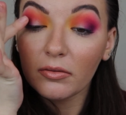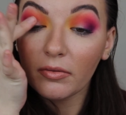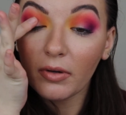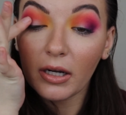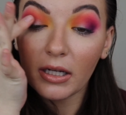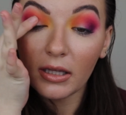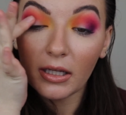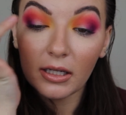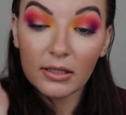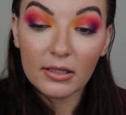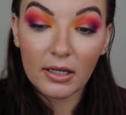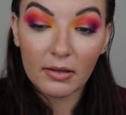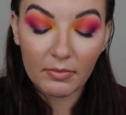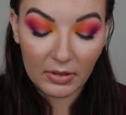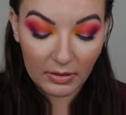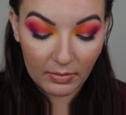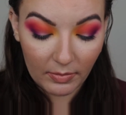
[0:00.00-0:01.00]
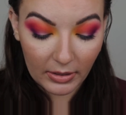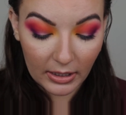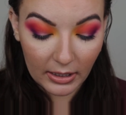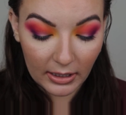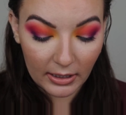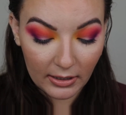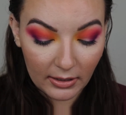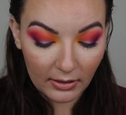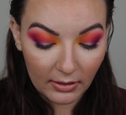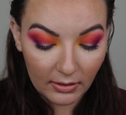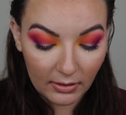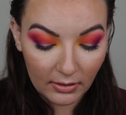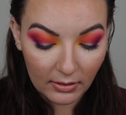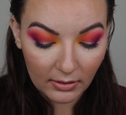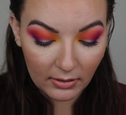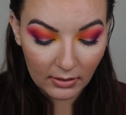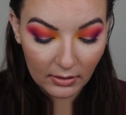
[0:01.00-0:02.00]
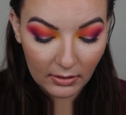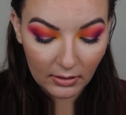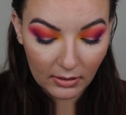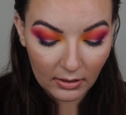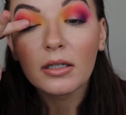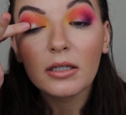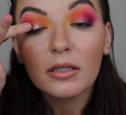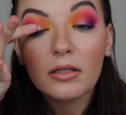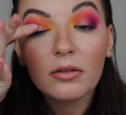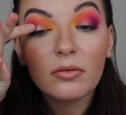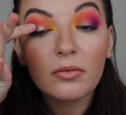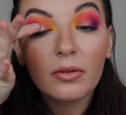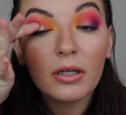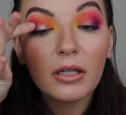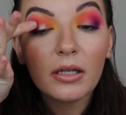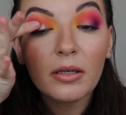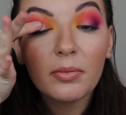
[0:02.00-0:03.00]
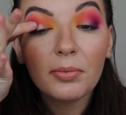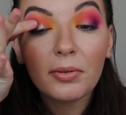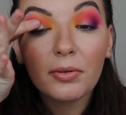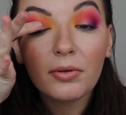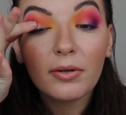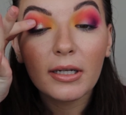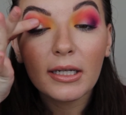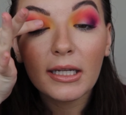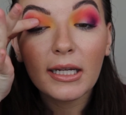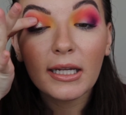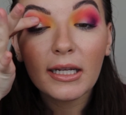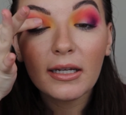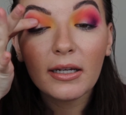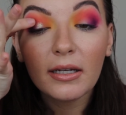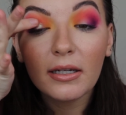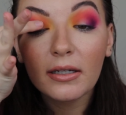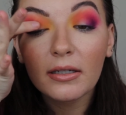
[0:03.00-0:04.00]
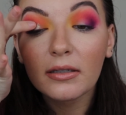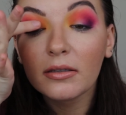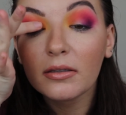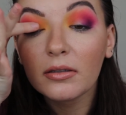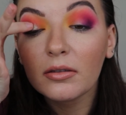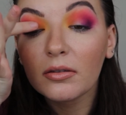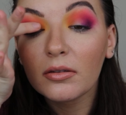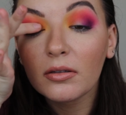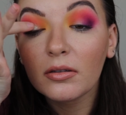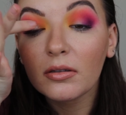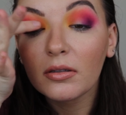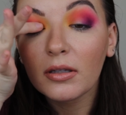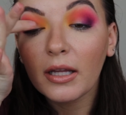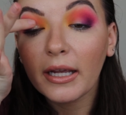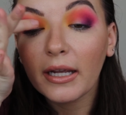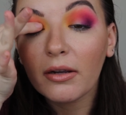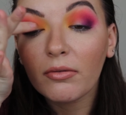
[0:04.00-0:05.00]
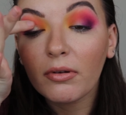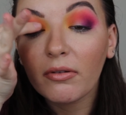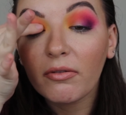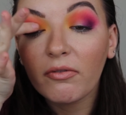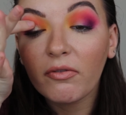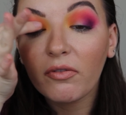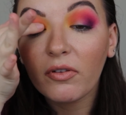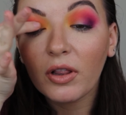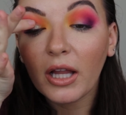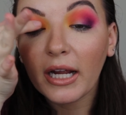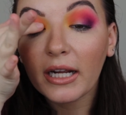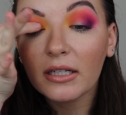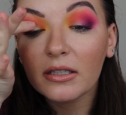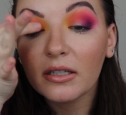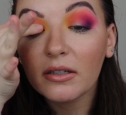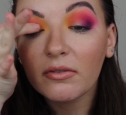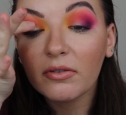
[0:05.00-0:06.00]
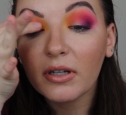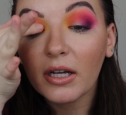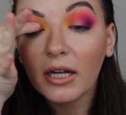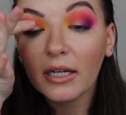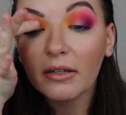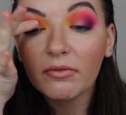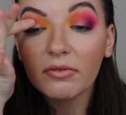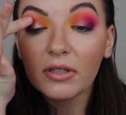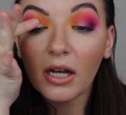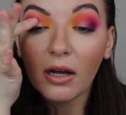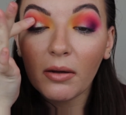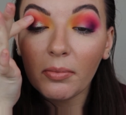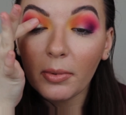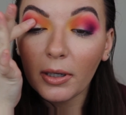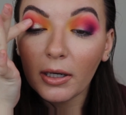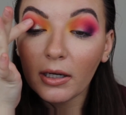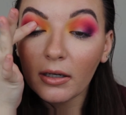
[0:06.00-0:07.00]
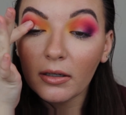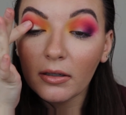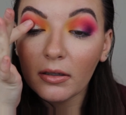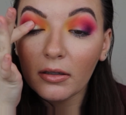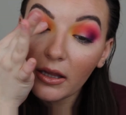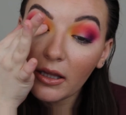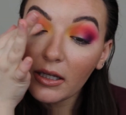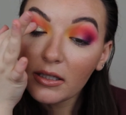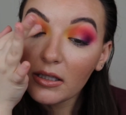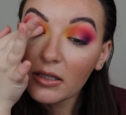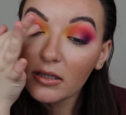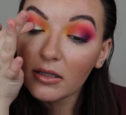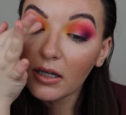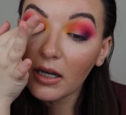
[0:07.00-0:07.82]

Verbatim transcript: right in that same spot. It's a really pretty, like reflective kind of topper. This